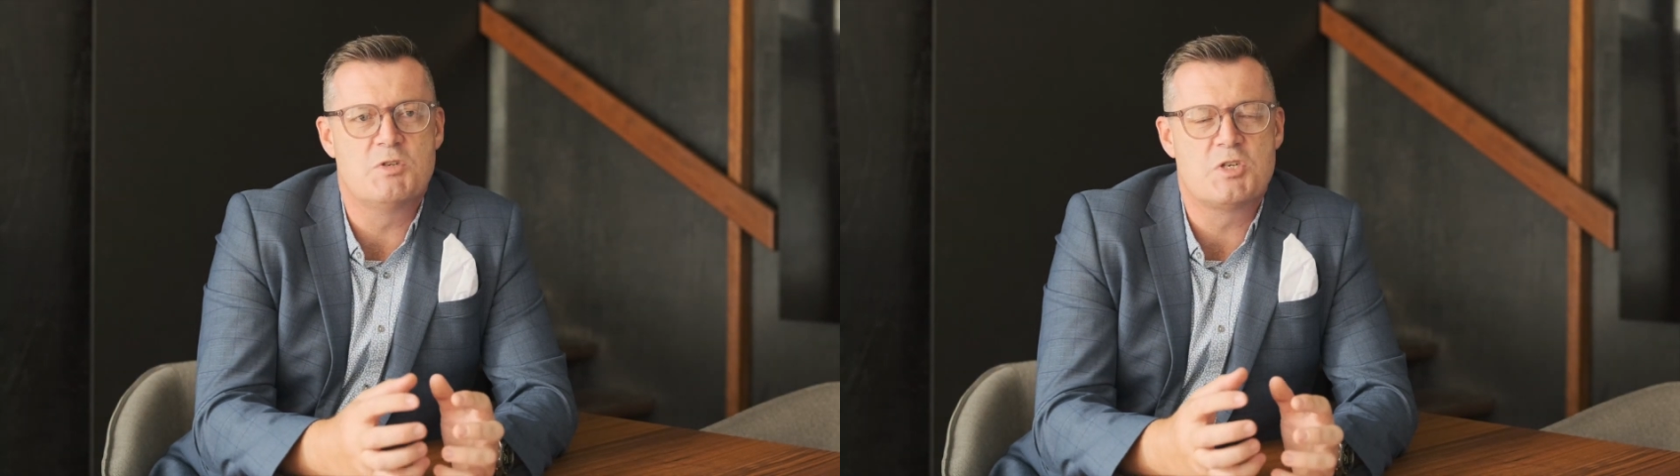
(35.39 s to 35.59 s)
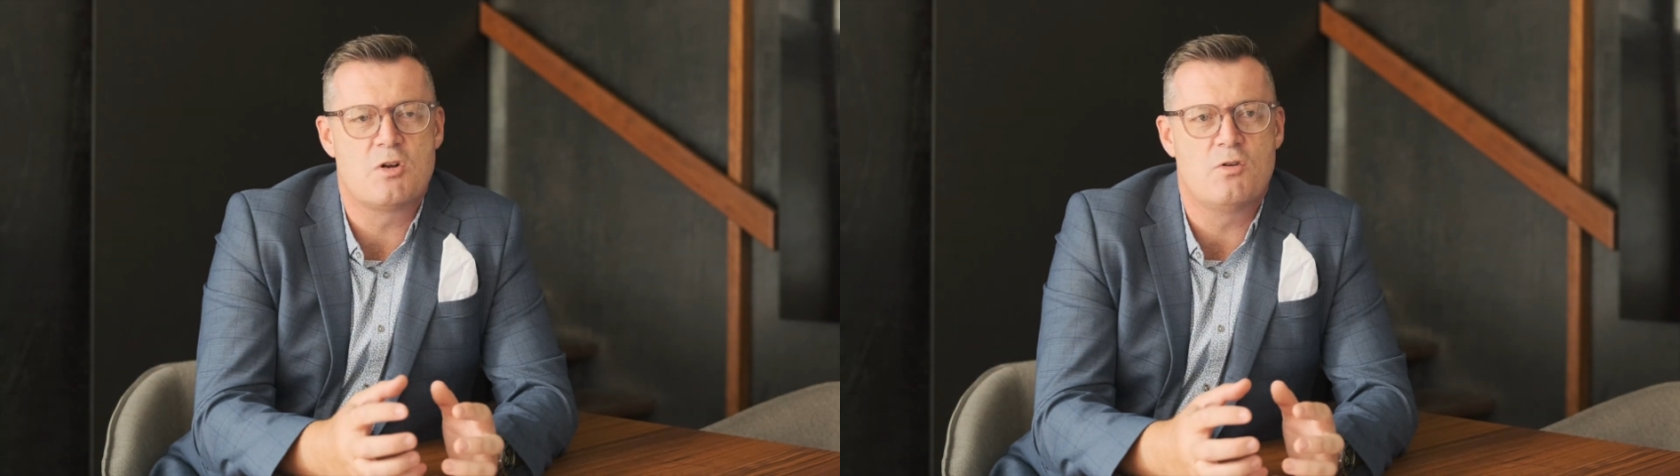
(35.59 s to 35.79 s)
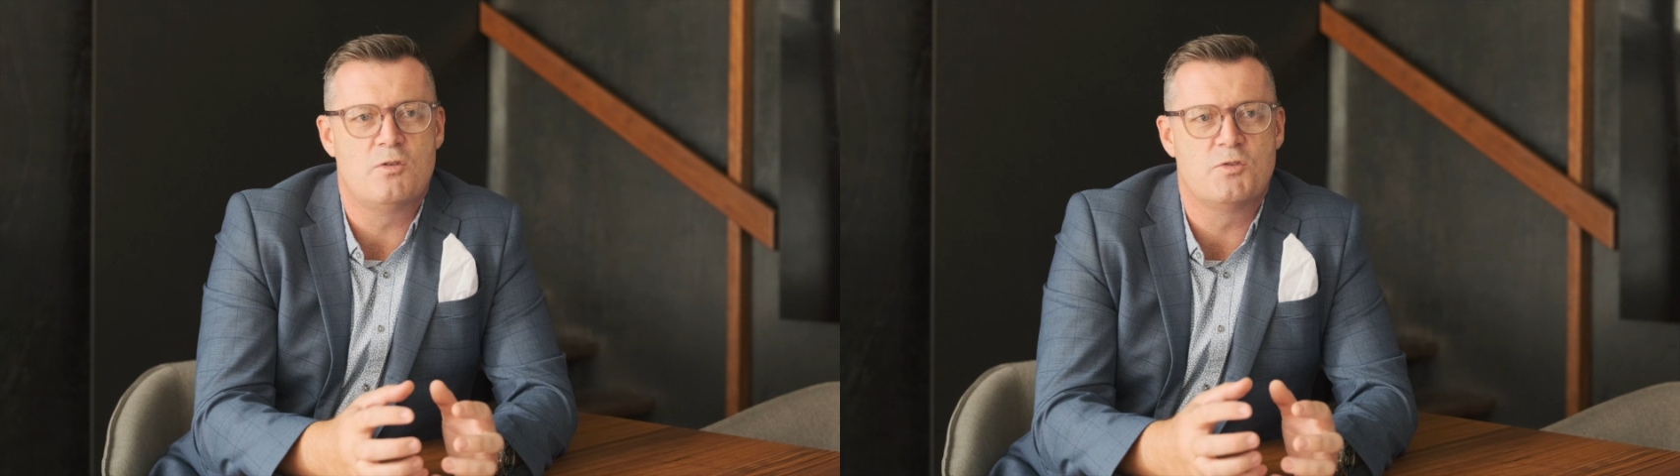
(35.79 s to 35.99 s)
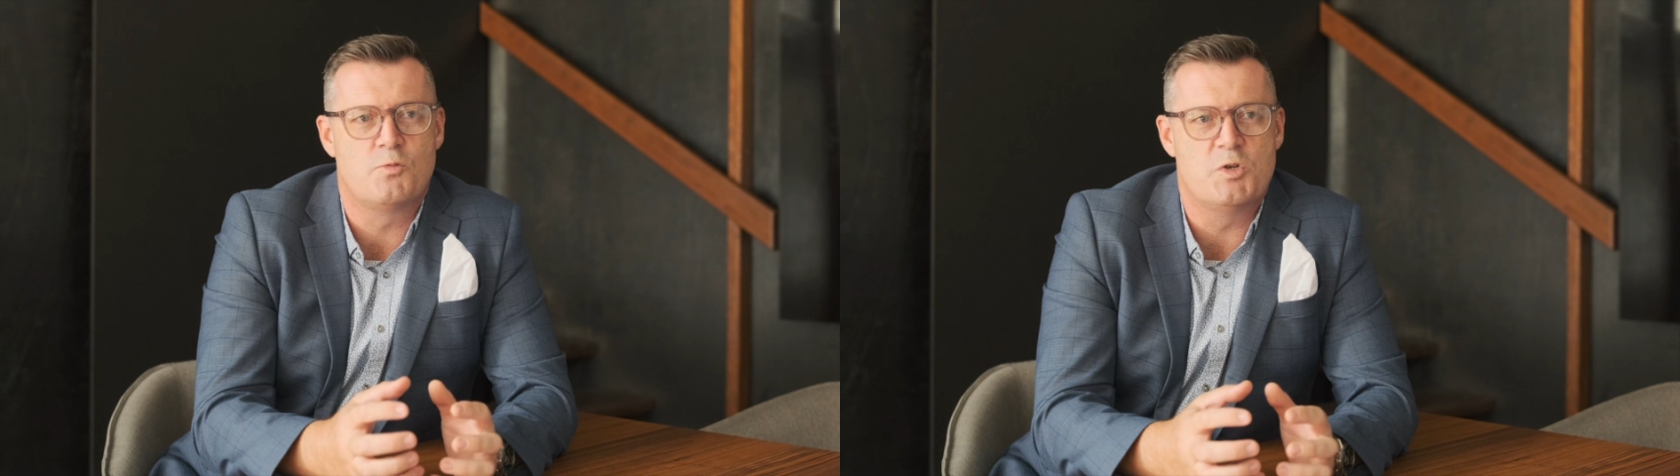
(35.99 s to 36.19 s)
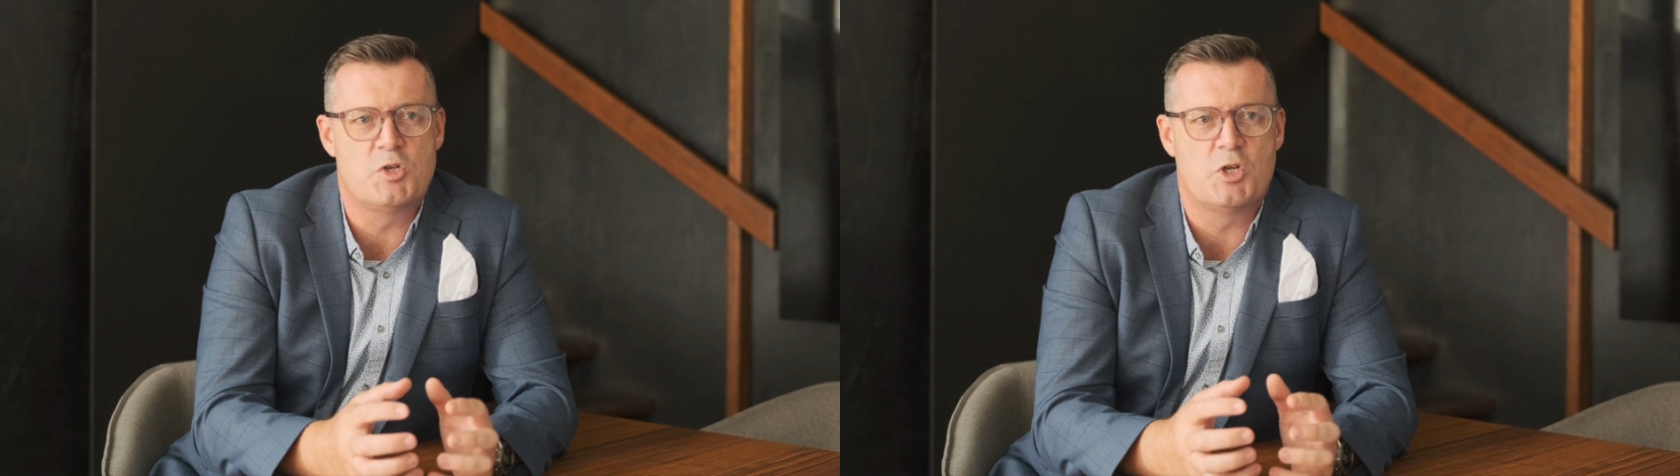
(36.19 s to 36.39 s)
materials
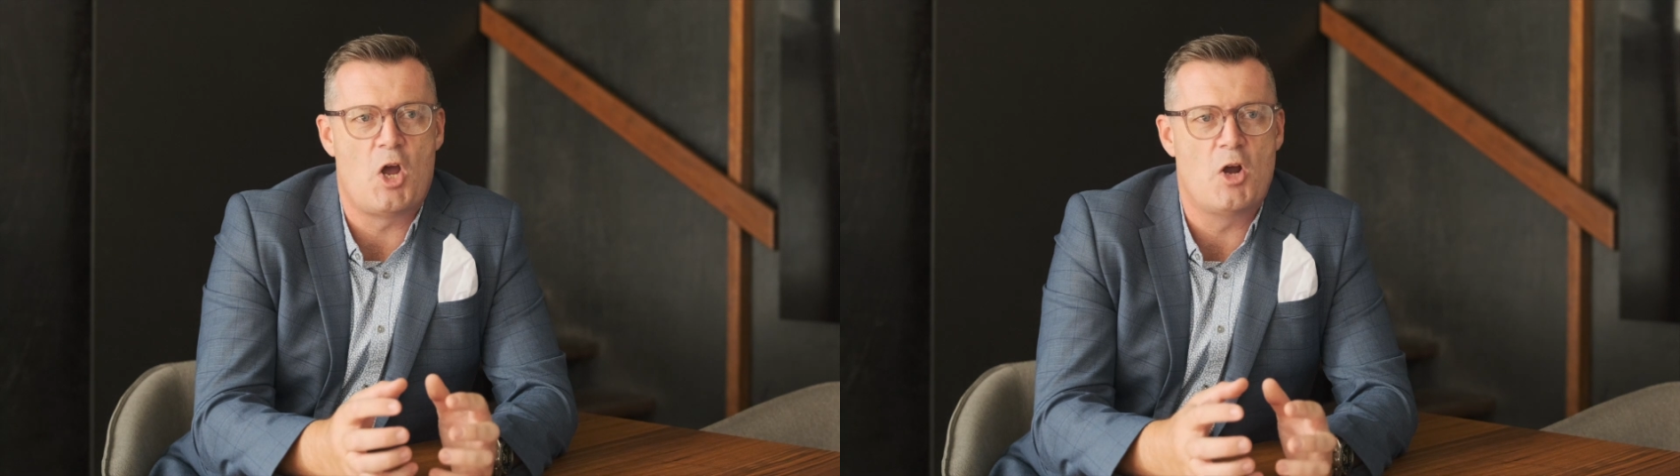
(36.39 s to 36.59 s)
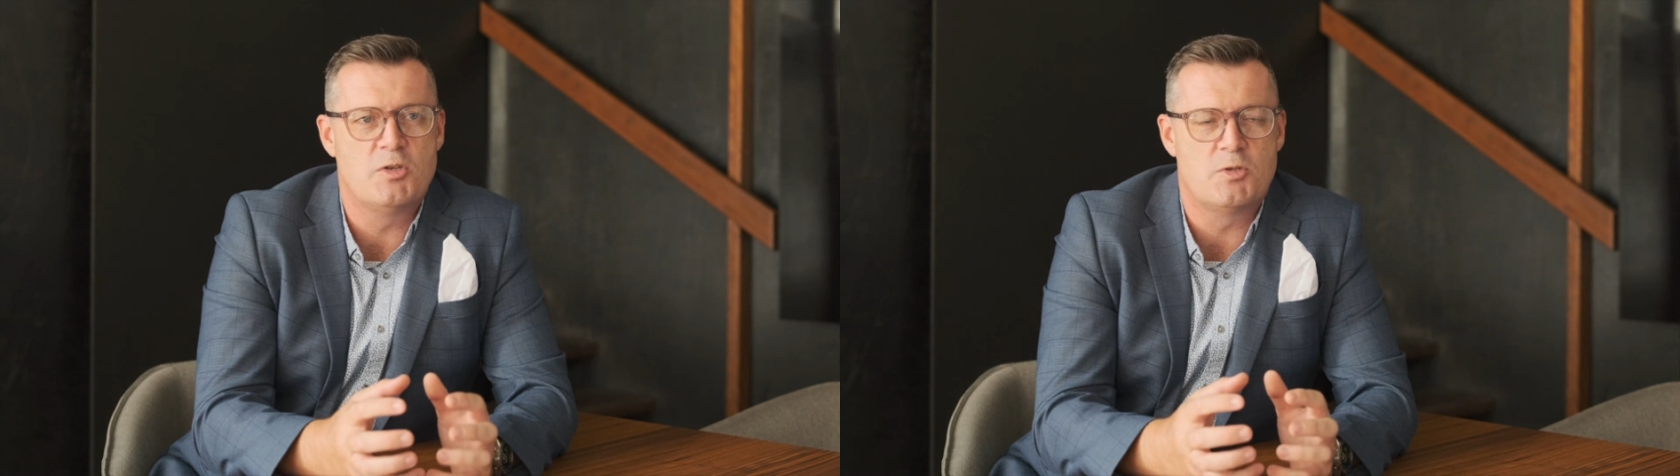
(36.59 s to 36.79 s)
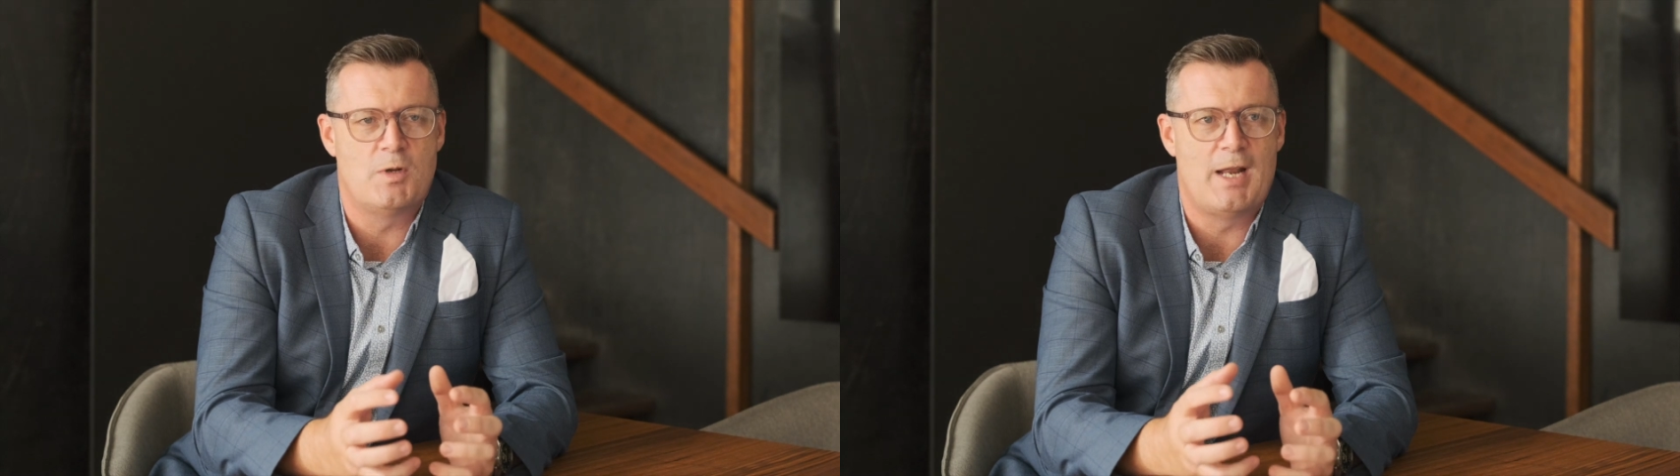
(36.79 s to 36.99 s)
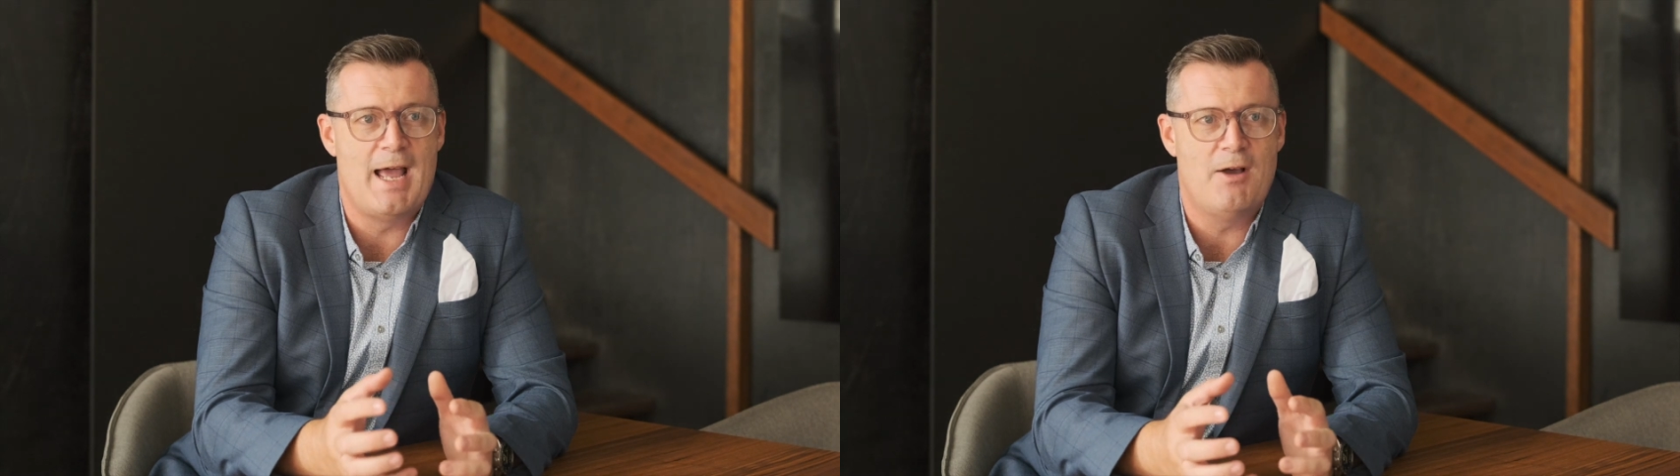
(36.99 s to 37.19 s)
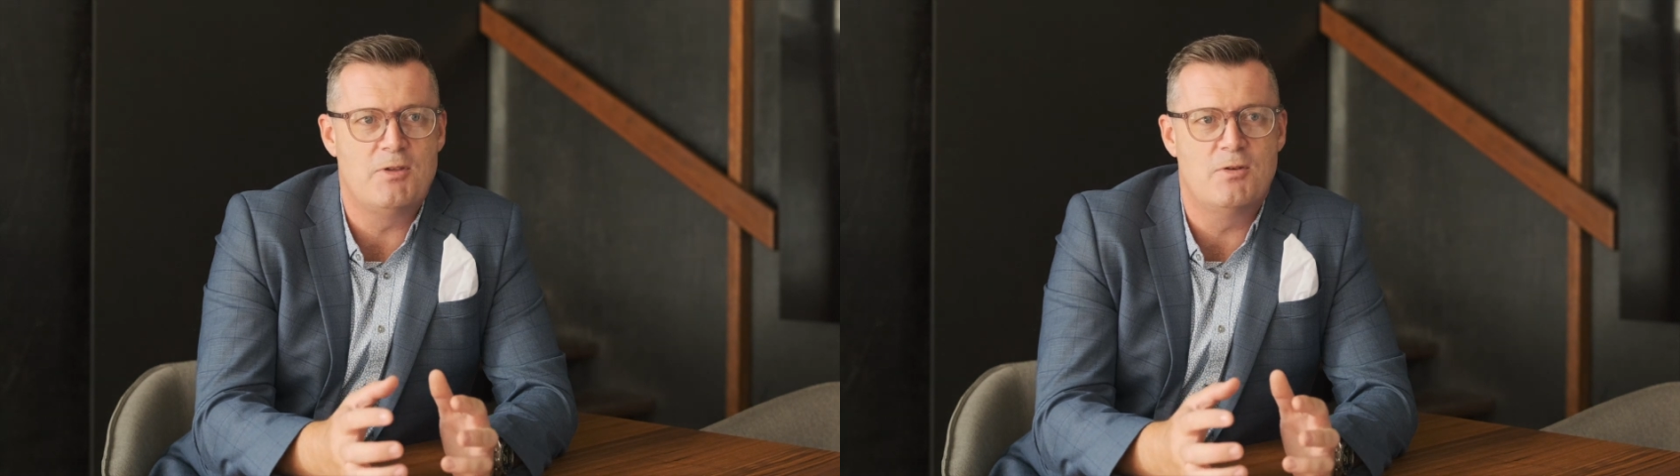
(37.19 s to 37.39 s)
which are going to
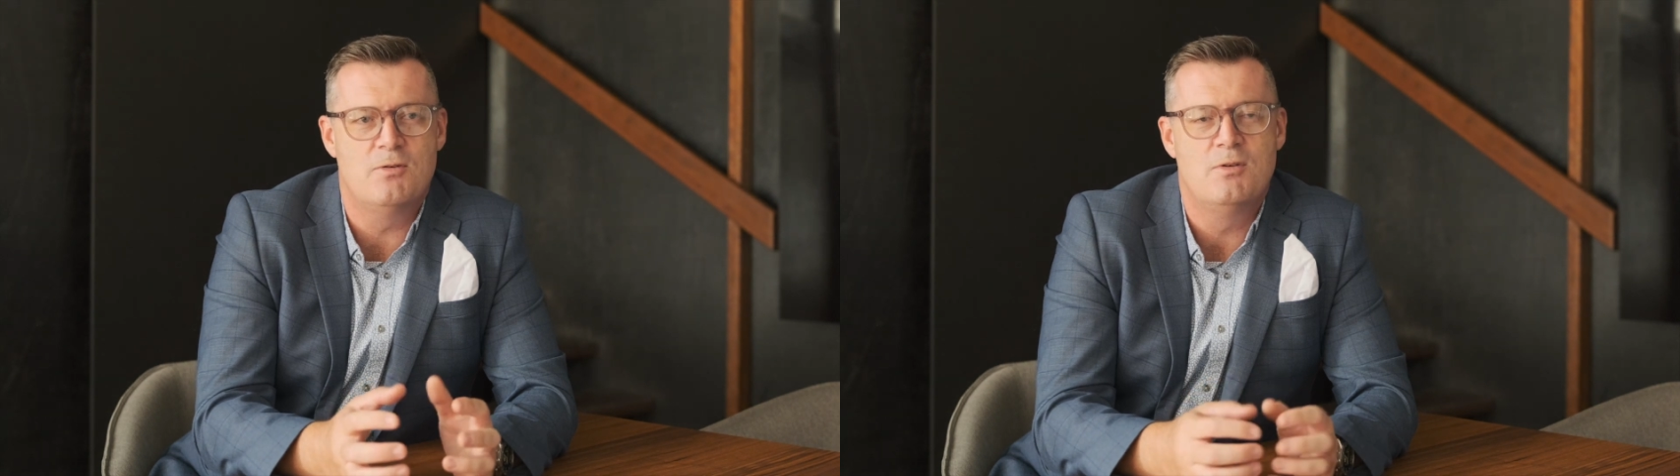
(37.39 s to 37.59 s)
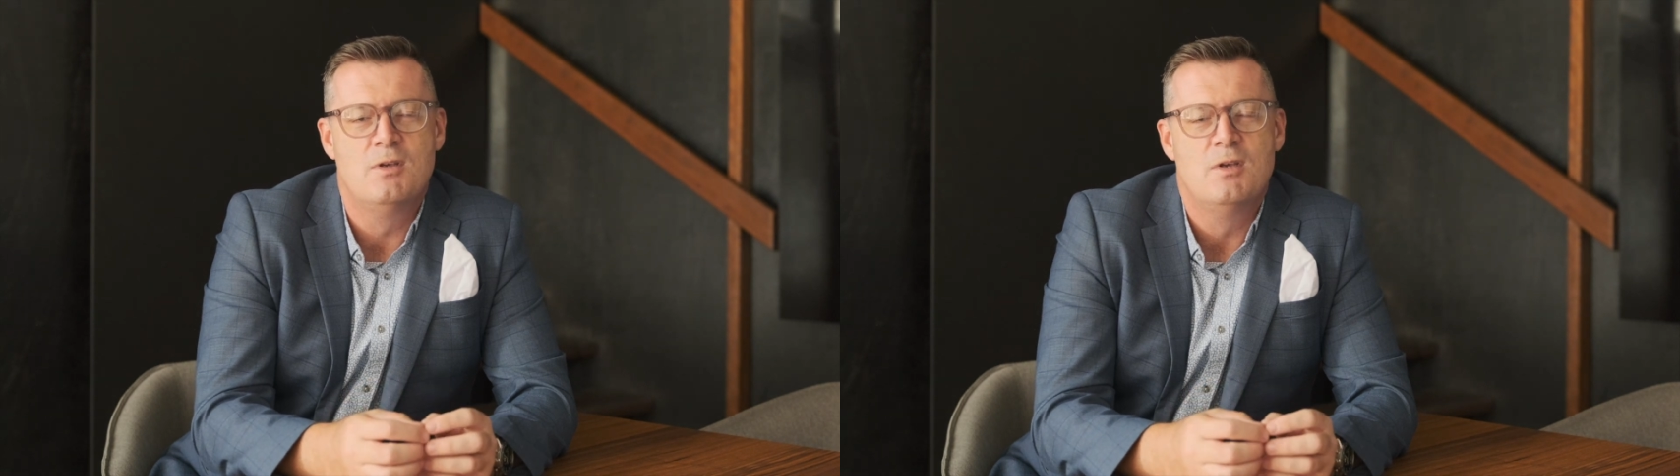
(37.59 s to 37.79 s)
allow you